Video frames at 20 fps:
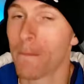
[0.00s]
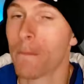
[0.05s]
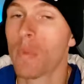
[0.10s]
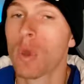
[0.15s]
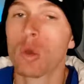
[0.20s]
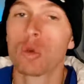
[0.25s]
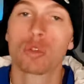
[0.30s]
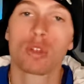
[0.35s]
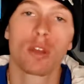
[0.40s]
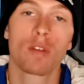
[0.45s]

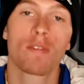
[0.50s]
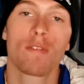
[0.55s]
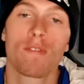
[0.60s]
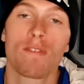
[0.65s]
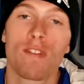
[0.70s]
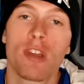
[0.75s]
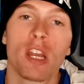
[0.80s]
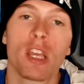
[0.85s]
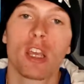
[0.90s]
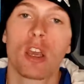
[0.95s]
Music
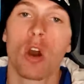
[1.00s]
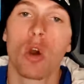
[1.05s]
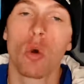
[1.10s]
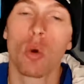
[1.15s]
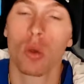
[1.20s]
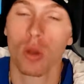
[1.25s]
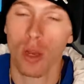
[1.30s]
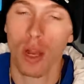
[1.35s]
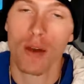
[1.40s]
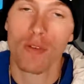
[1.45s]

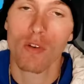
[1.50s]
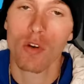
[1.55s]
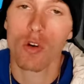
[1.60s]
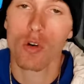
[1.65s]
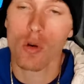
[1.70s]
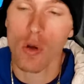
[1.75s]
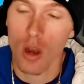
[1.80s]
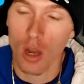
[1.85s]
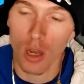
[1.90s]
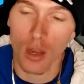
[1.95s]
video
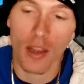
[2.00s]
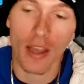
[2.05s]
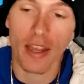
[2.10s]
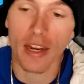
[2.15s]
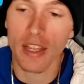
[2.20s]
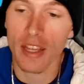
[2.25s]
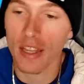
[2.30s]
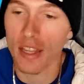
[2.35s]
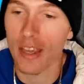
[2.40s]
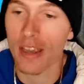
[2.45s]
level
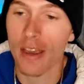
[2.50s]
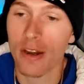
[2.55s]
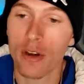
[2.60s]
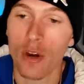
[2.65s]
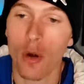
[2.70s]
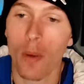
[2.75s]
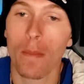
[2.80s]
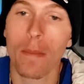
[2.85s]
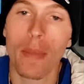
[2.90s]
lighting in her